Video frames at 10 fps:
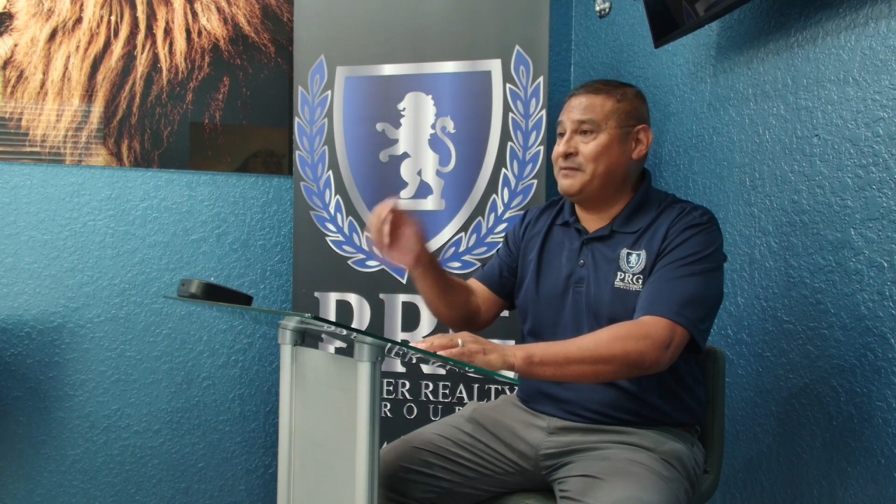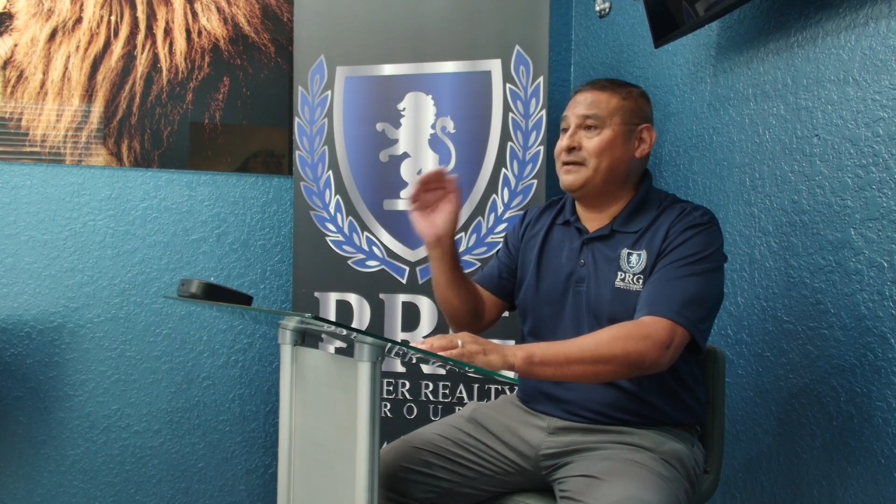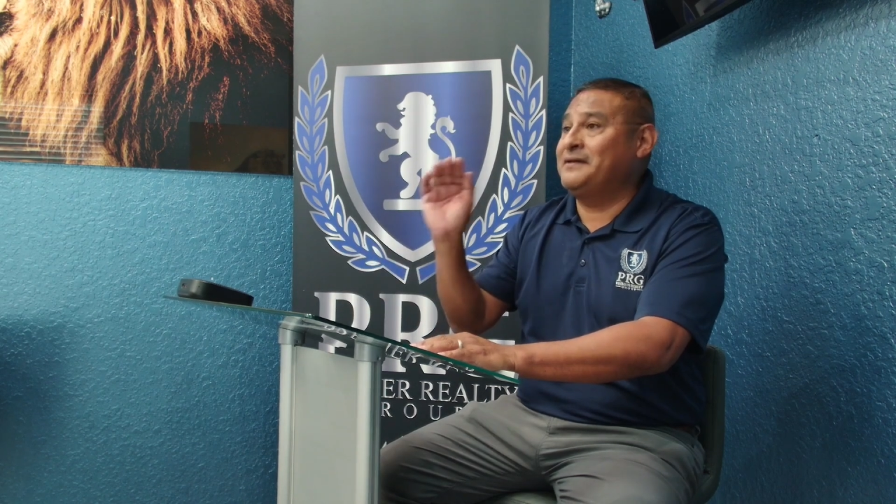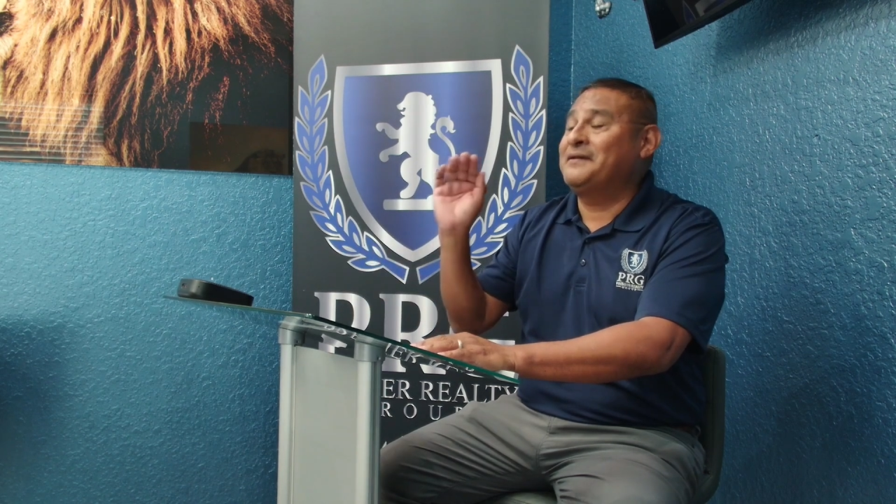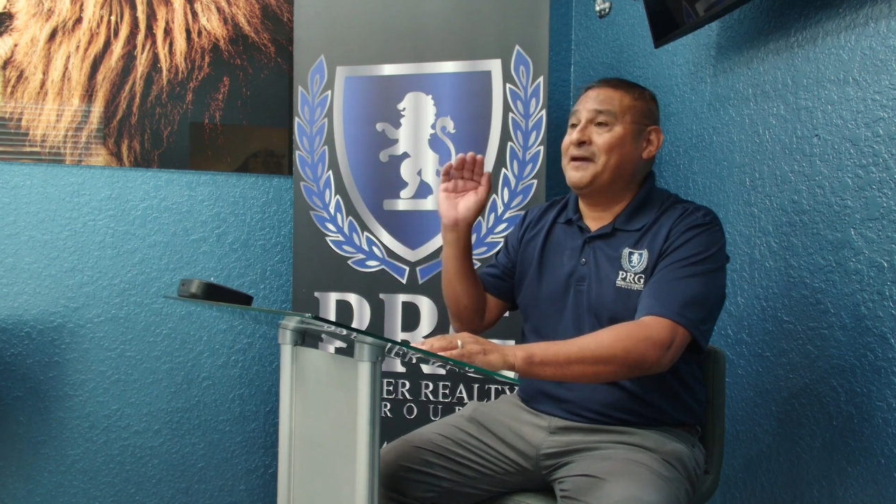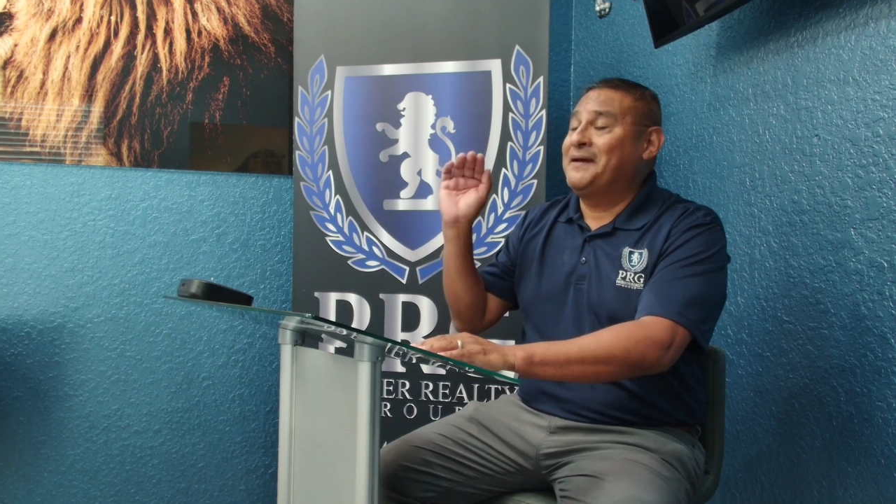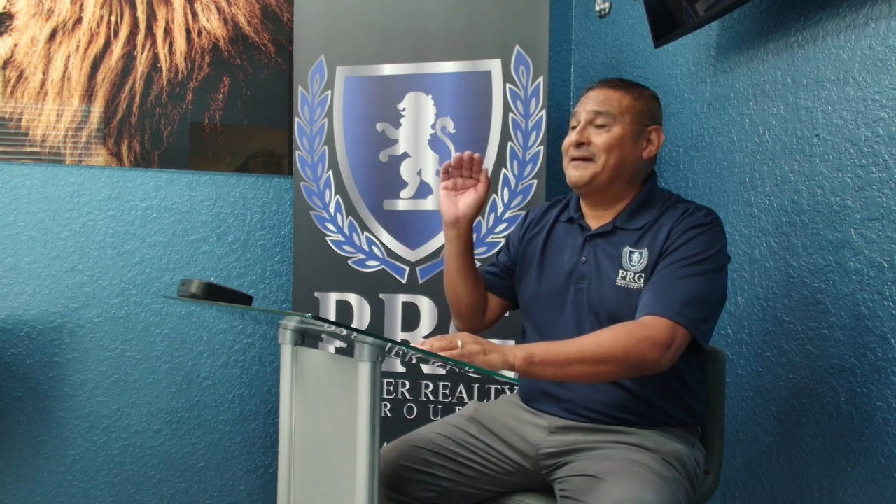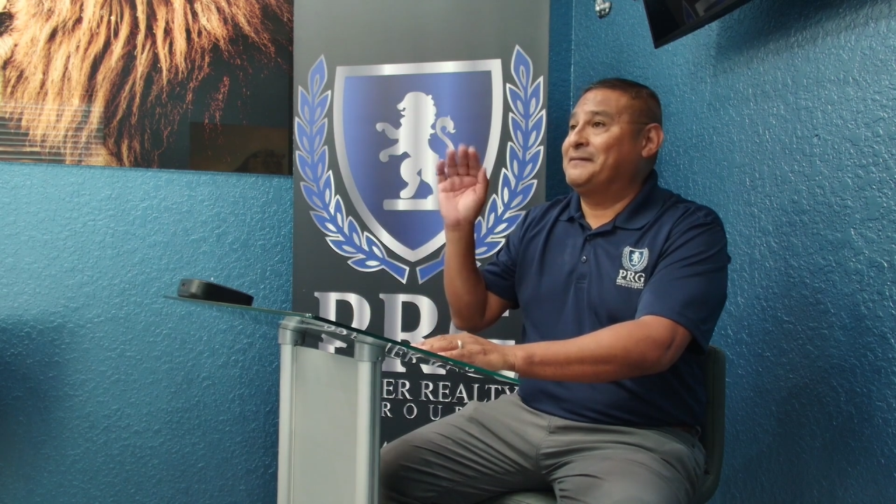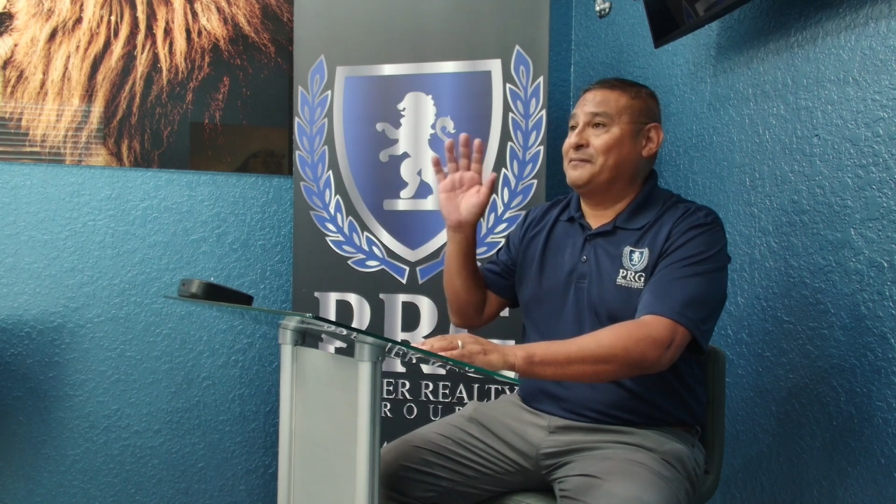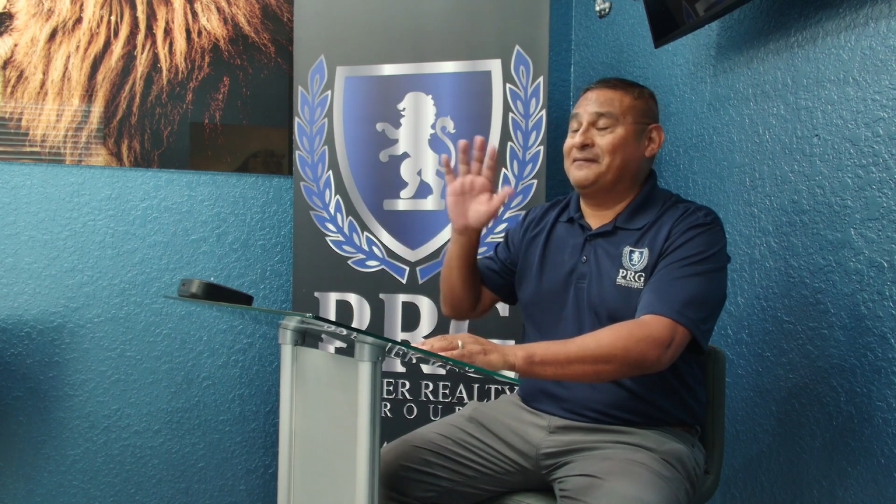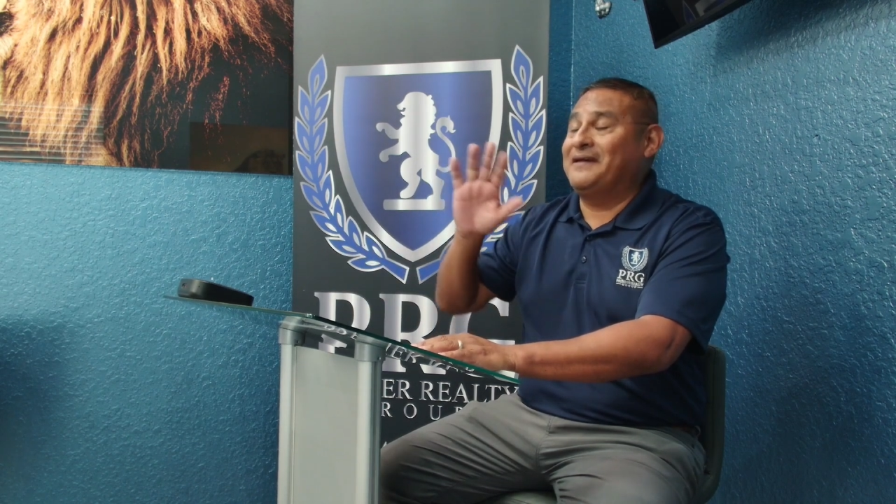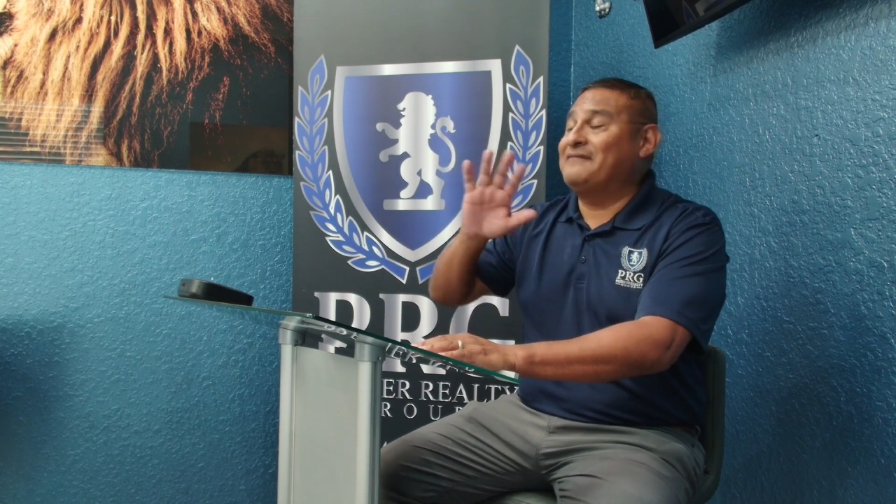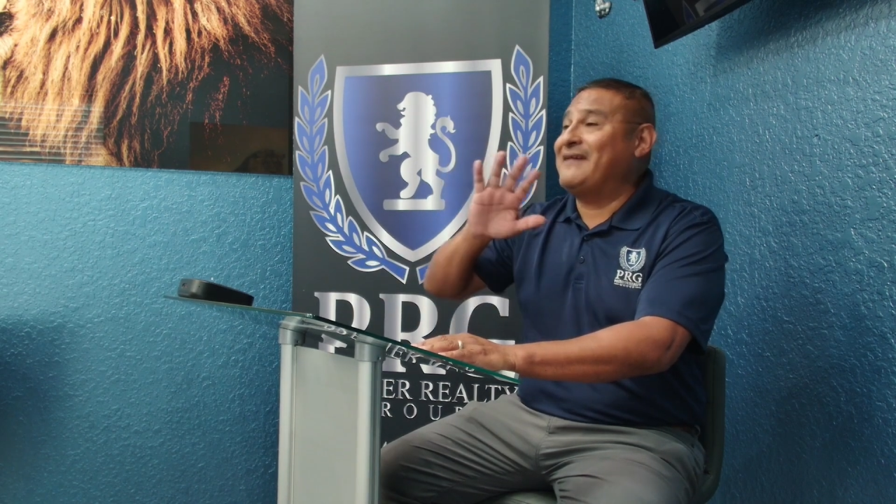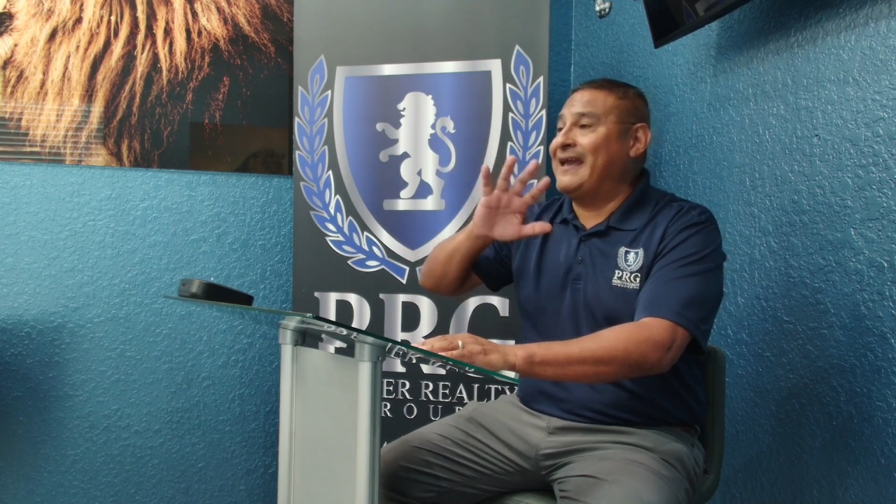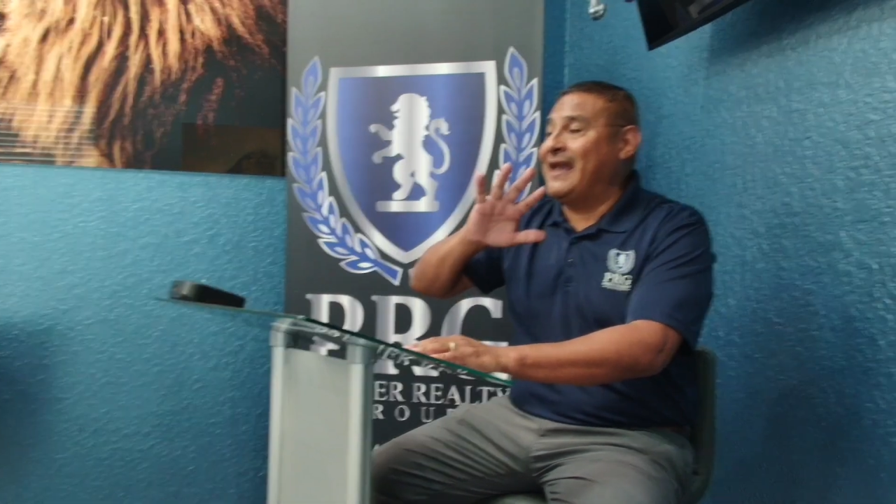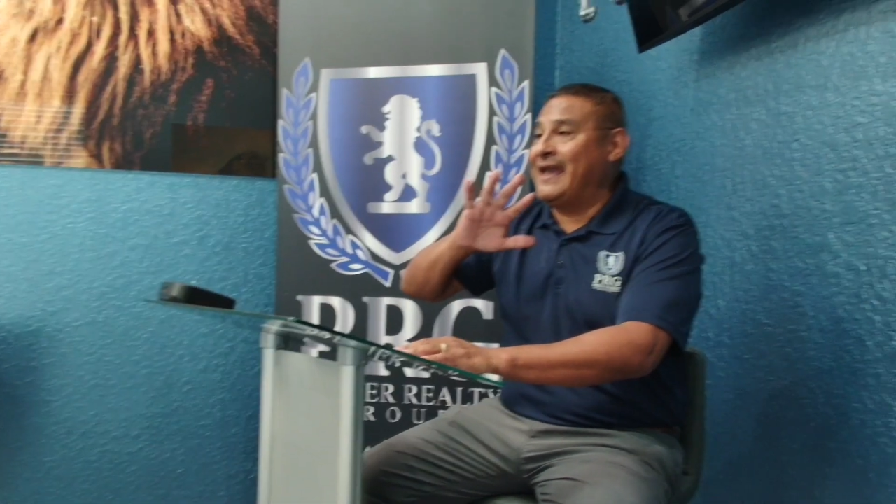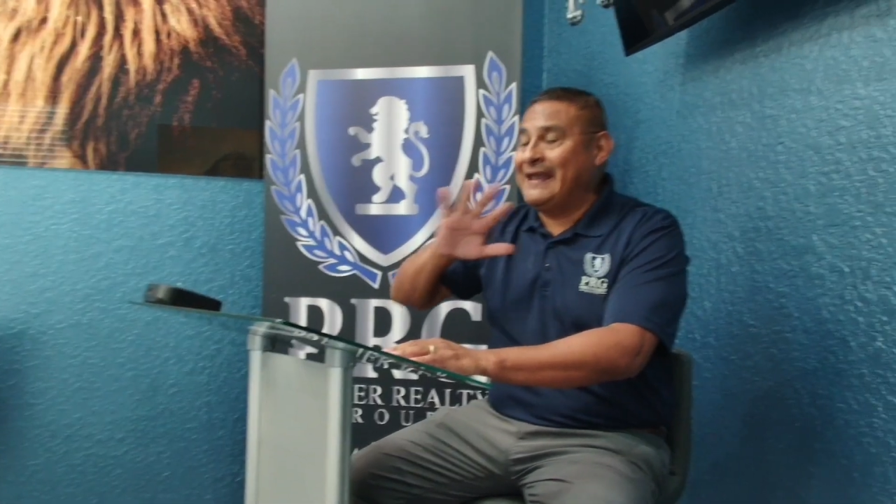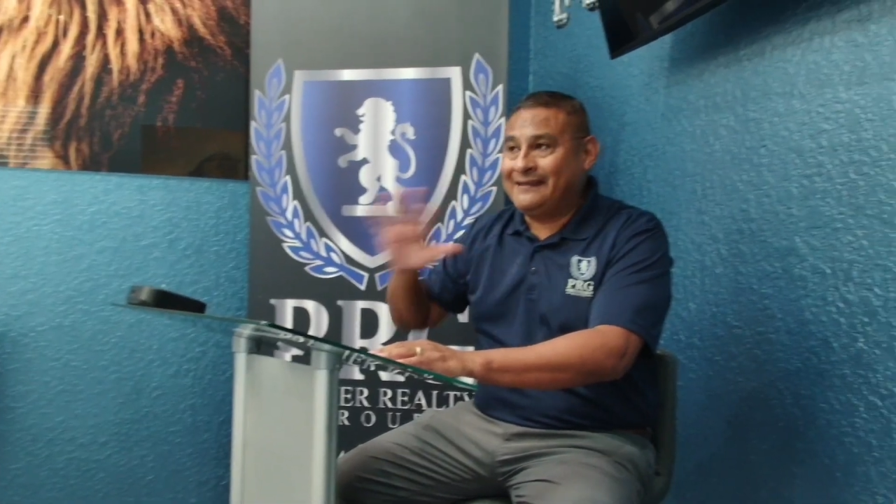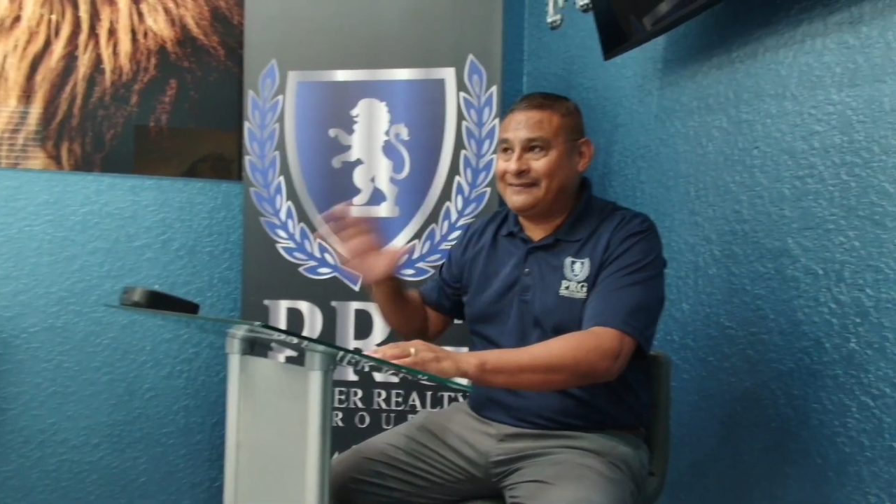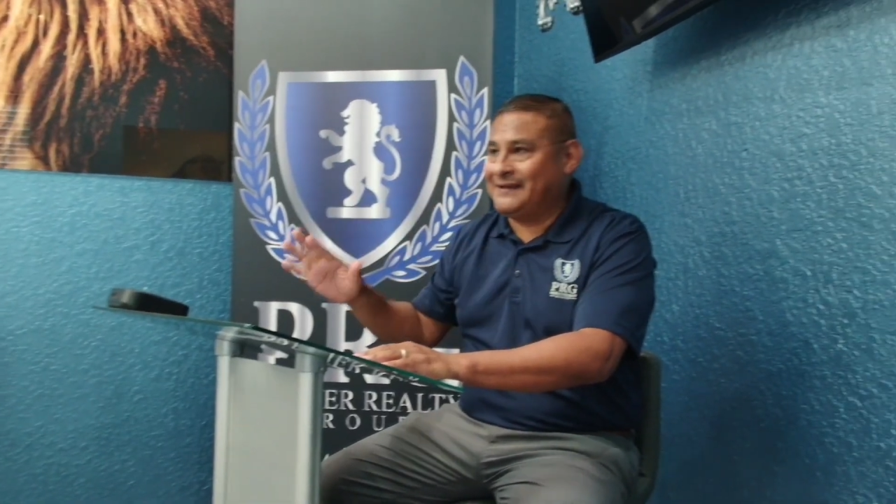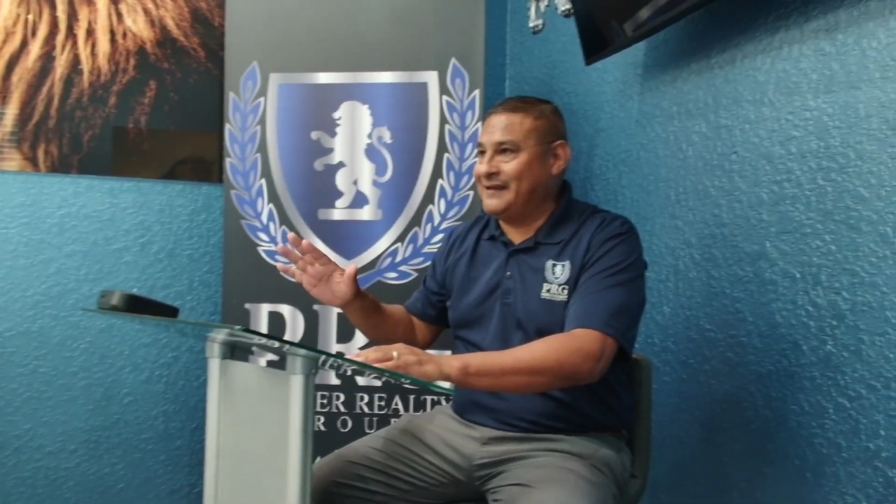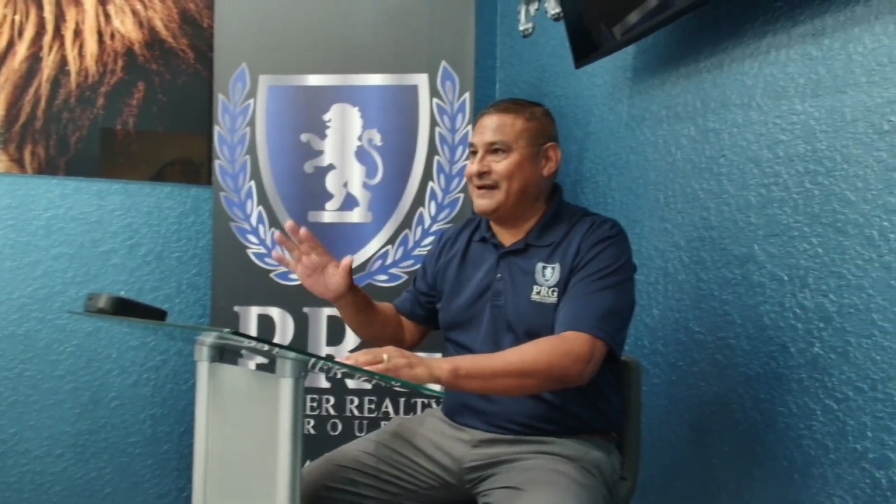I mean, if anything,